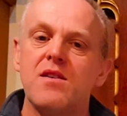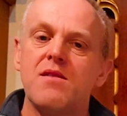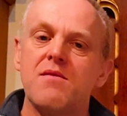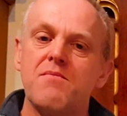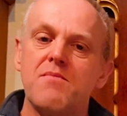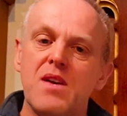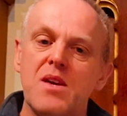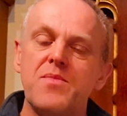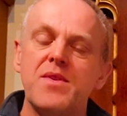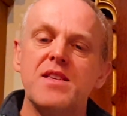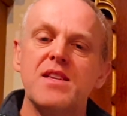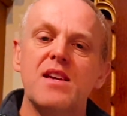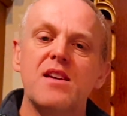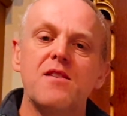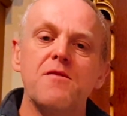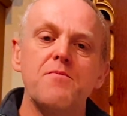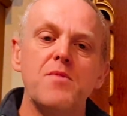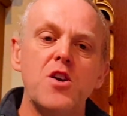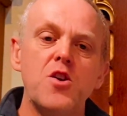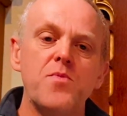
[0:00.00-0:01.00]
maybe take
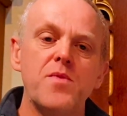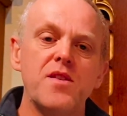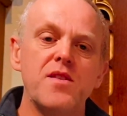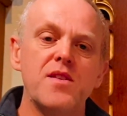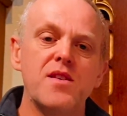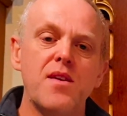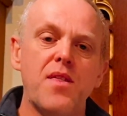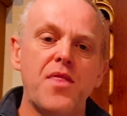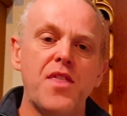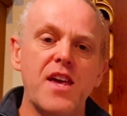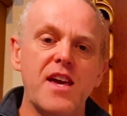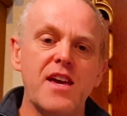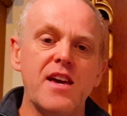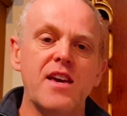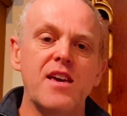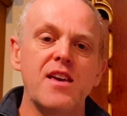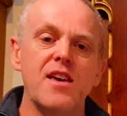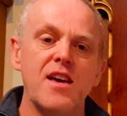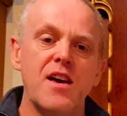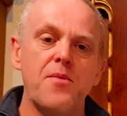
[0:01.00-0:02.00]
a moment to
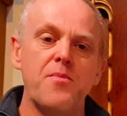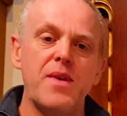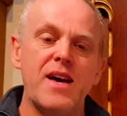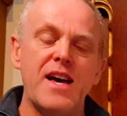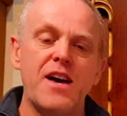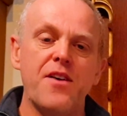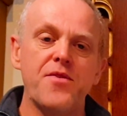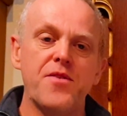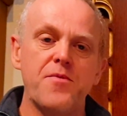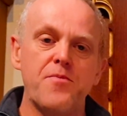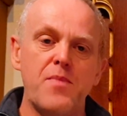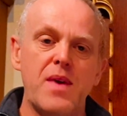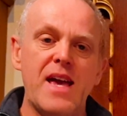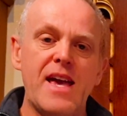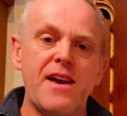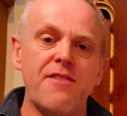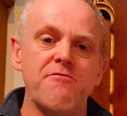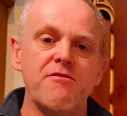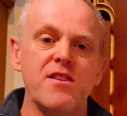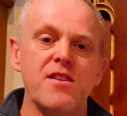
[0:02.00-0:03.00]
think about
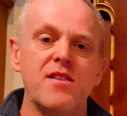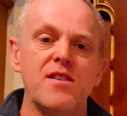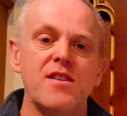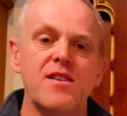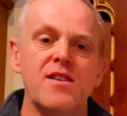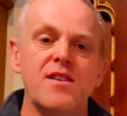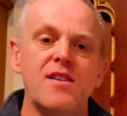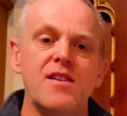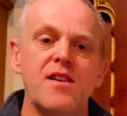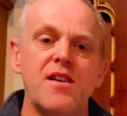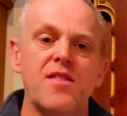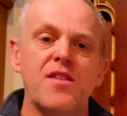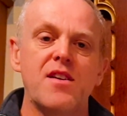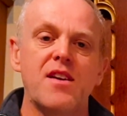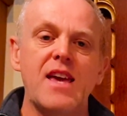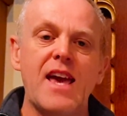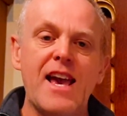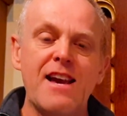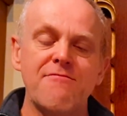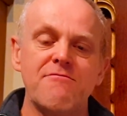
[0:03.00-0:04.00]
Mary, the
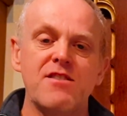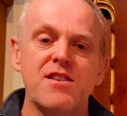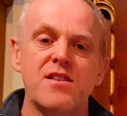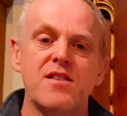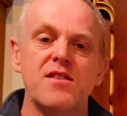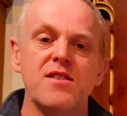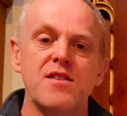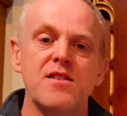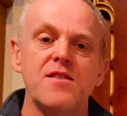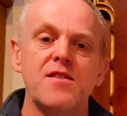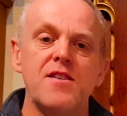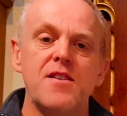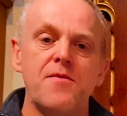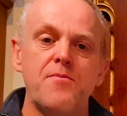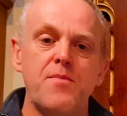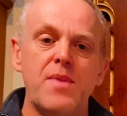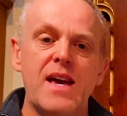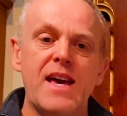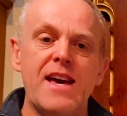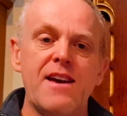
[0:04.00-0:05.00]
character
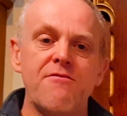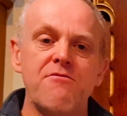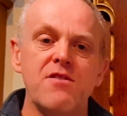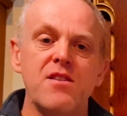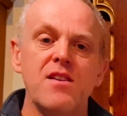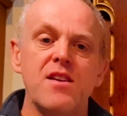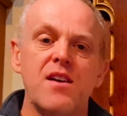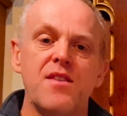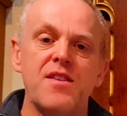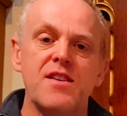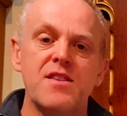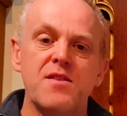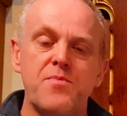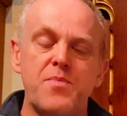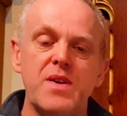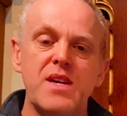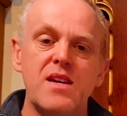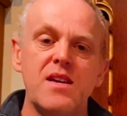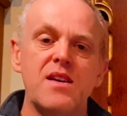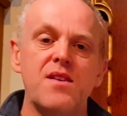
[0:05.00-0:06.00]
Mary that
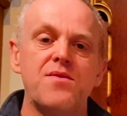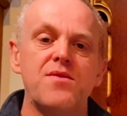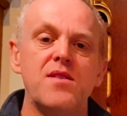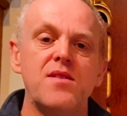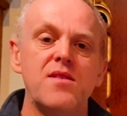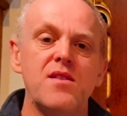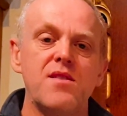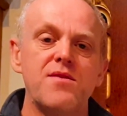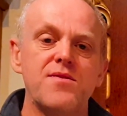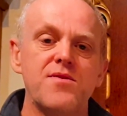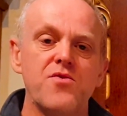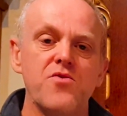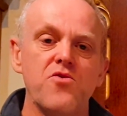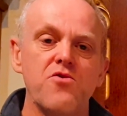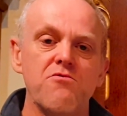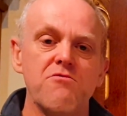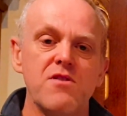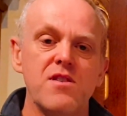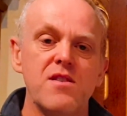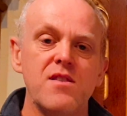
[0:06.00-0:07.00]
appears in this
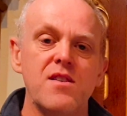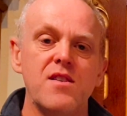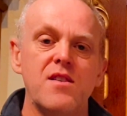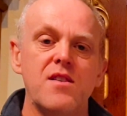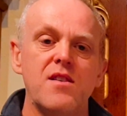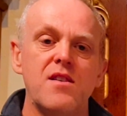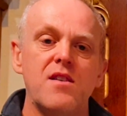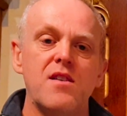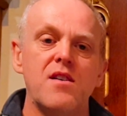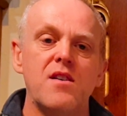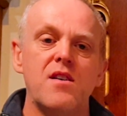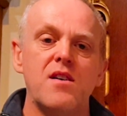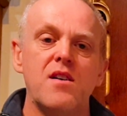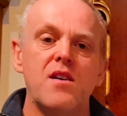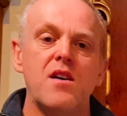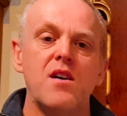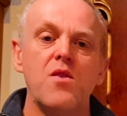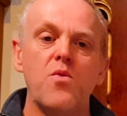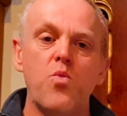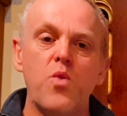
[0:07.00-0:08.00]
story,
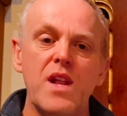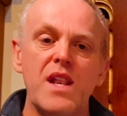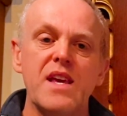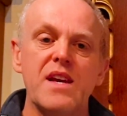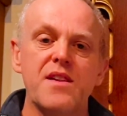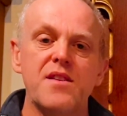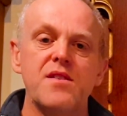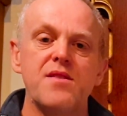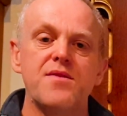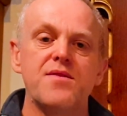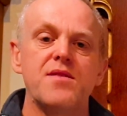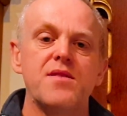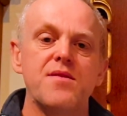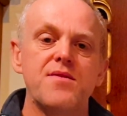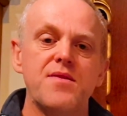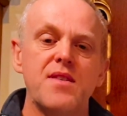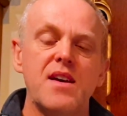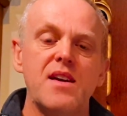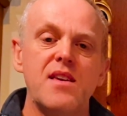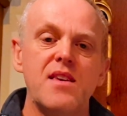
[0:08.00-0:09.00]
her willingness to
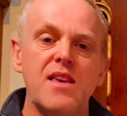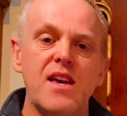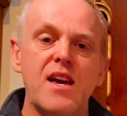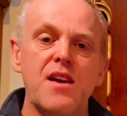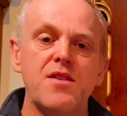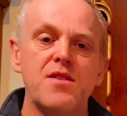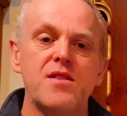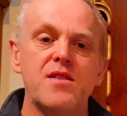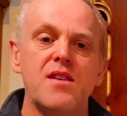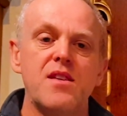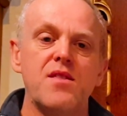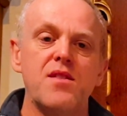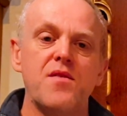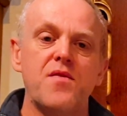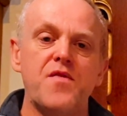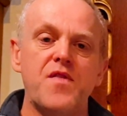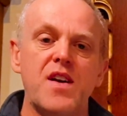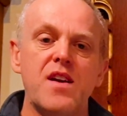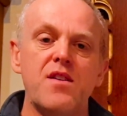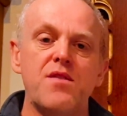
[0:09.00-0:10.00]
say yes in the
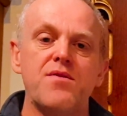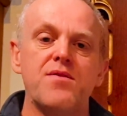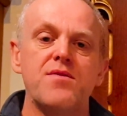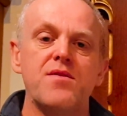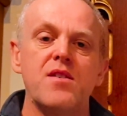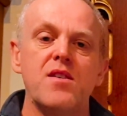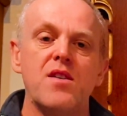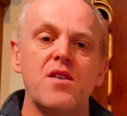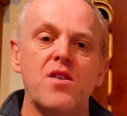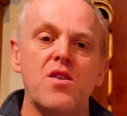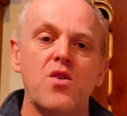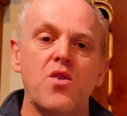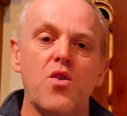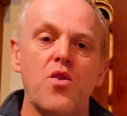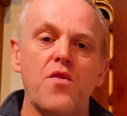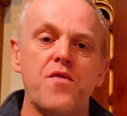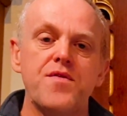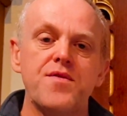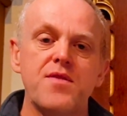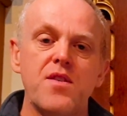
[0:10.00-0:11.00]
face
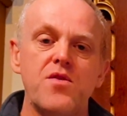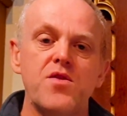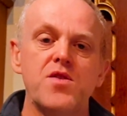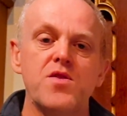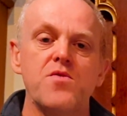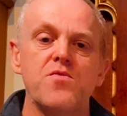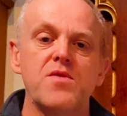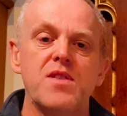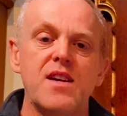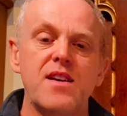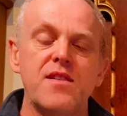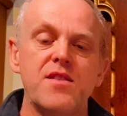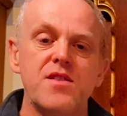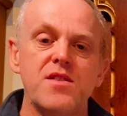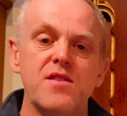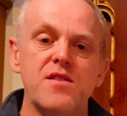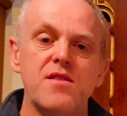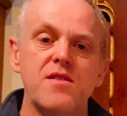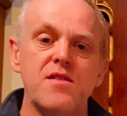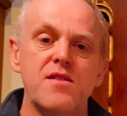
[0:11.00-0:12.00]
of social
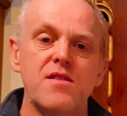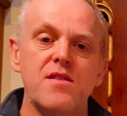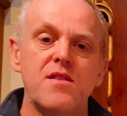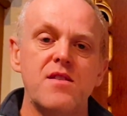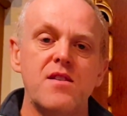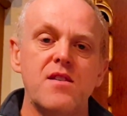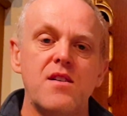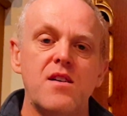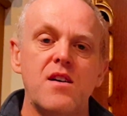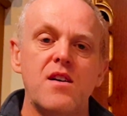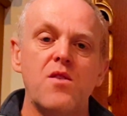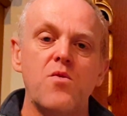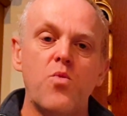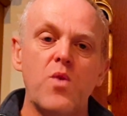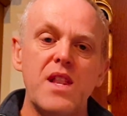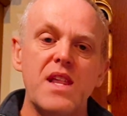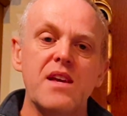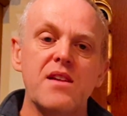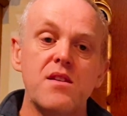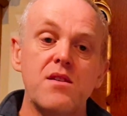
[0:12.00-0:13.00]
danger, her
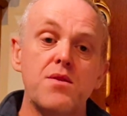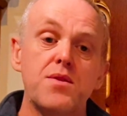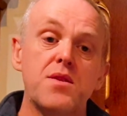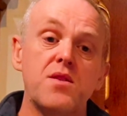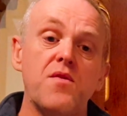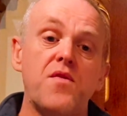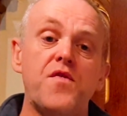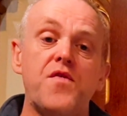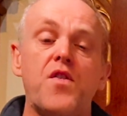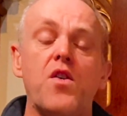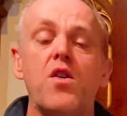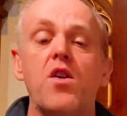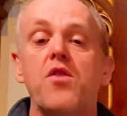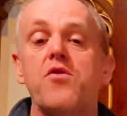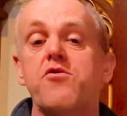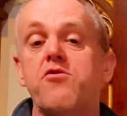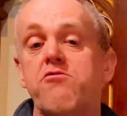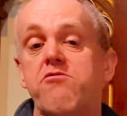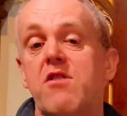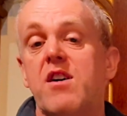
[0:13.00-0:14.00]
willingness to follow
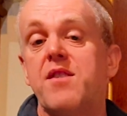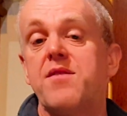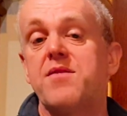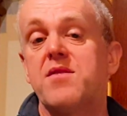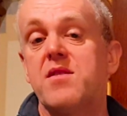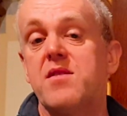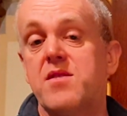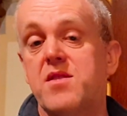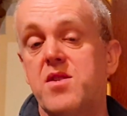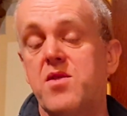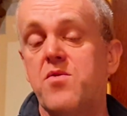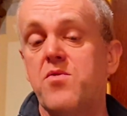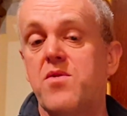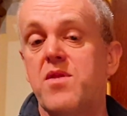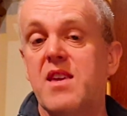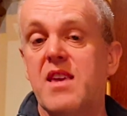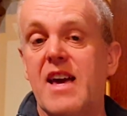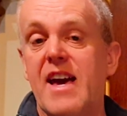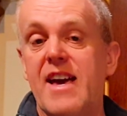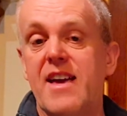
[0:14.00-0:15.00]
Christ to
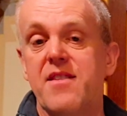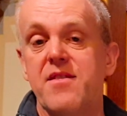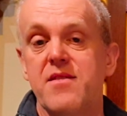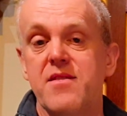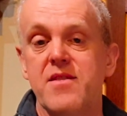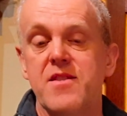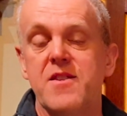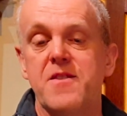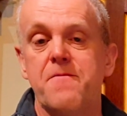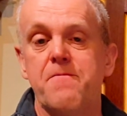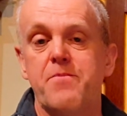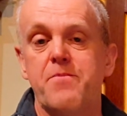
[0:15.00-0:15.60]
the end,